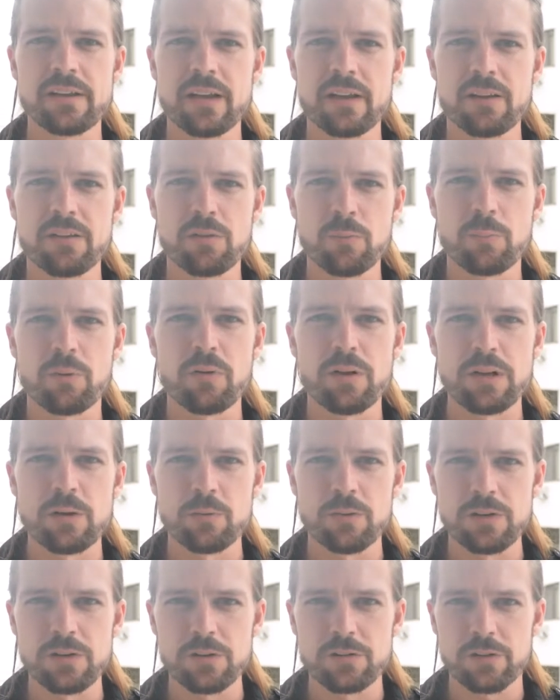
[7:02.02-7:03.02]
yet at the point
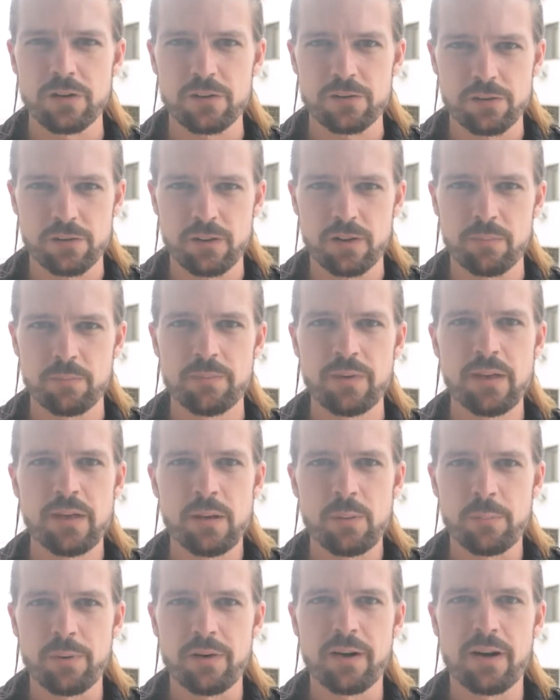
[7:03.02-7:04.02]
where you trust them
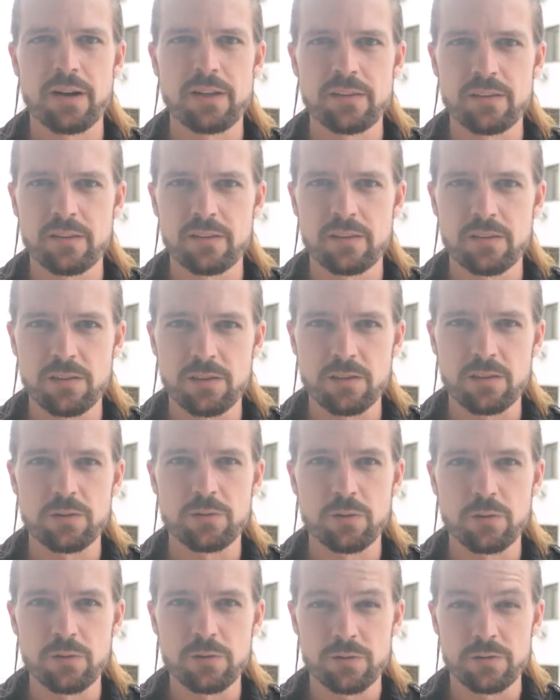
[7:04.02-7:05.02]
behind the, the
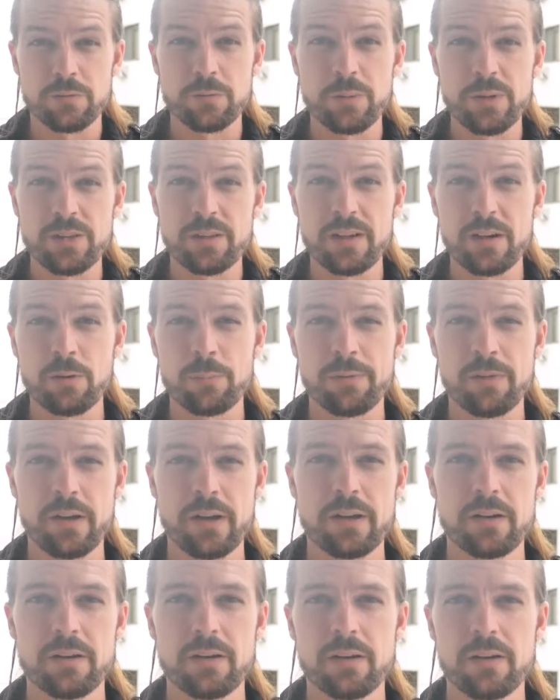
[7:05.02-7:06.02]
controls of a real
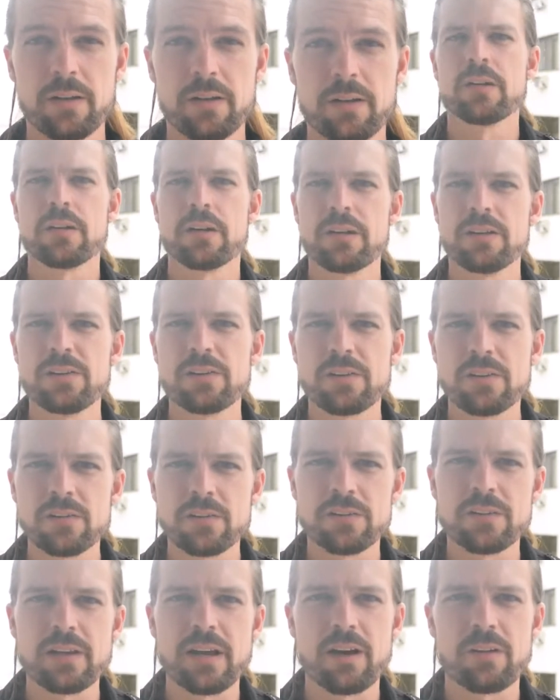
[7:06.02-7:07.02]
airplane. And you can
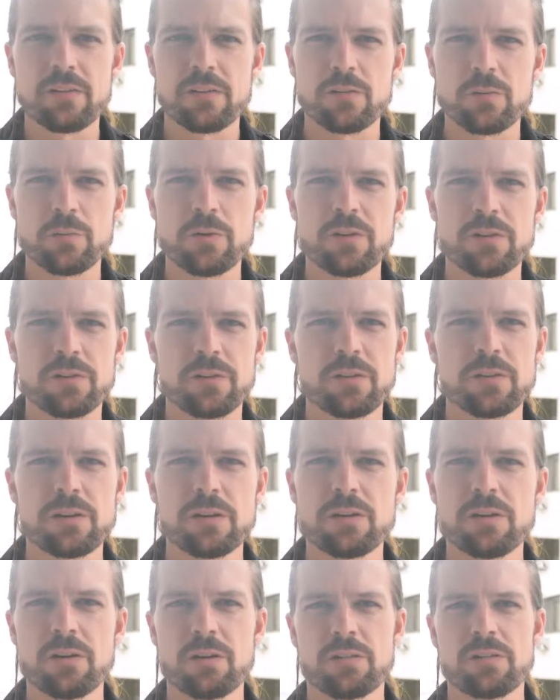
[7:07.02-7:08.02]
see how this works on
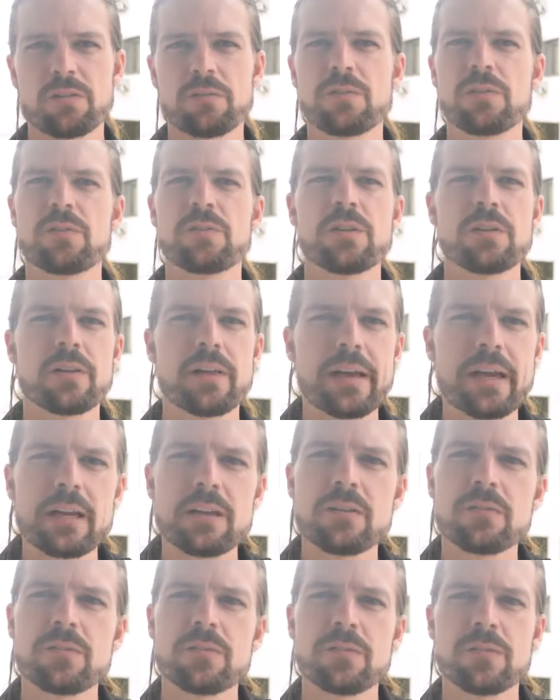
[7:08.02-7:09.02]
the earth. If you feel
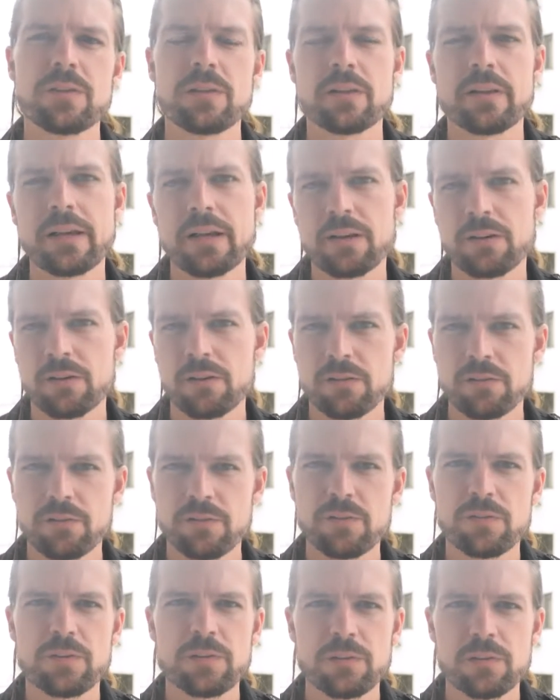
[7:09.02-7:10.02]
hate, if you feel anger, if
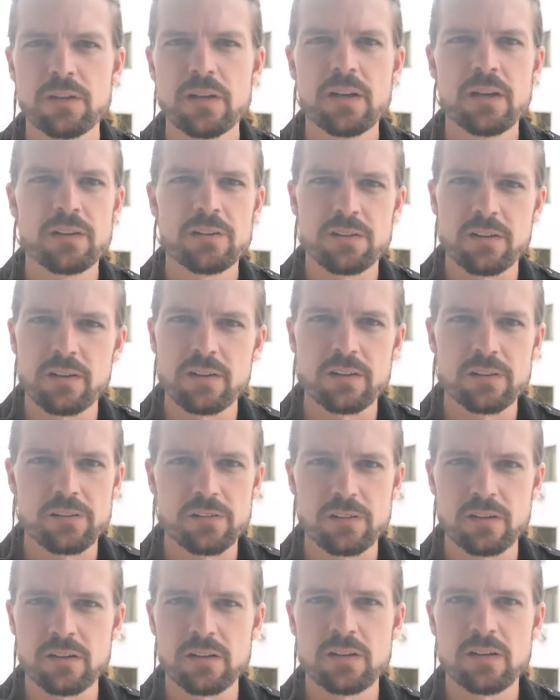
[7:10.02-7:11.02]
you feel
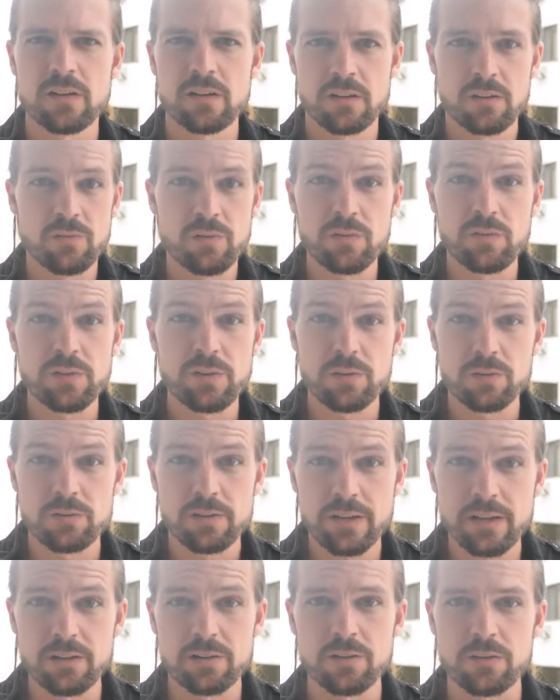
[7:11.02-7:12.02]
jealousy, if you feel
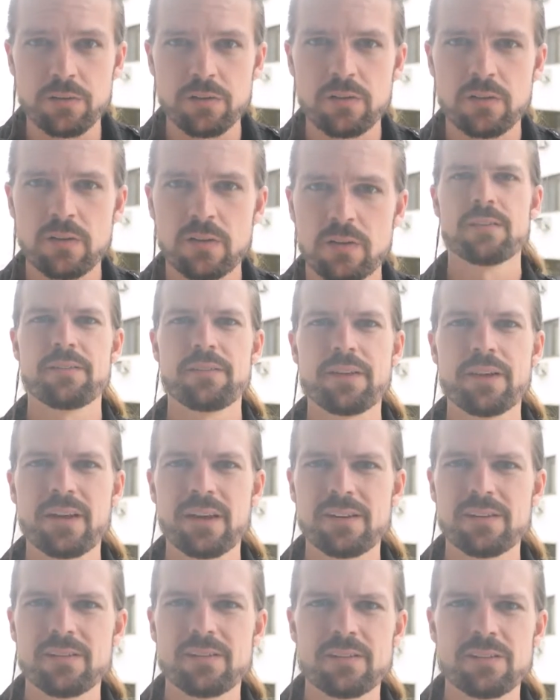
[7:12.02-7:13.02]
guilt,
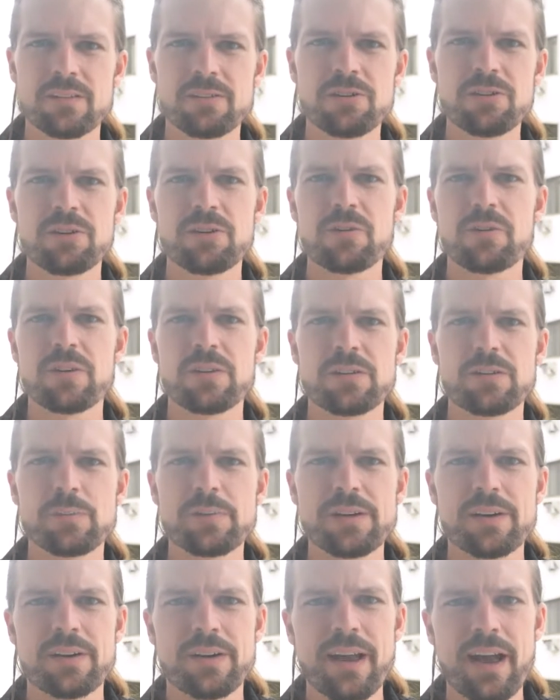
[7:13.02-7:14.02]
then you're going to
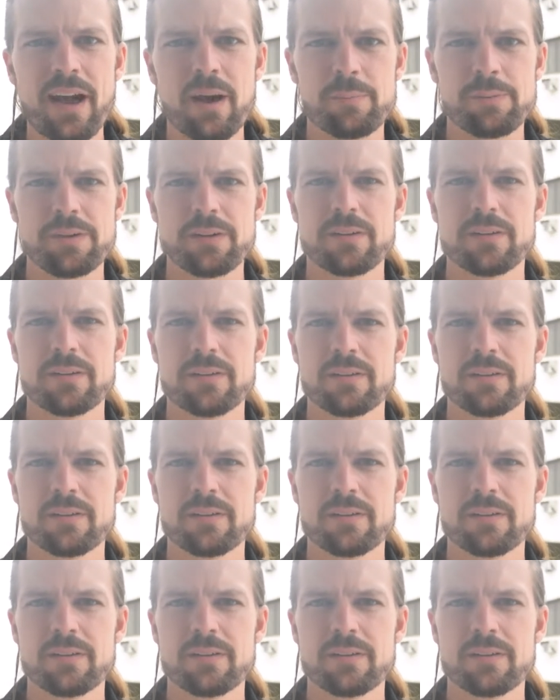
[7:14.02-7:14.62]
be unhappy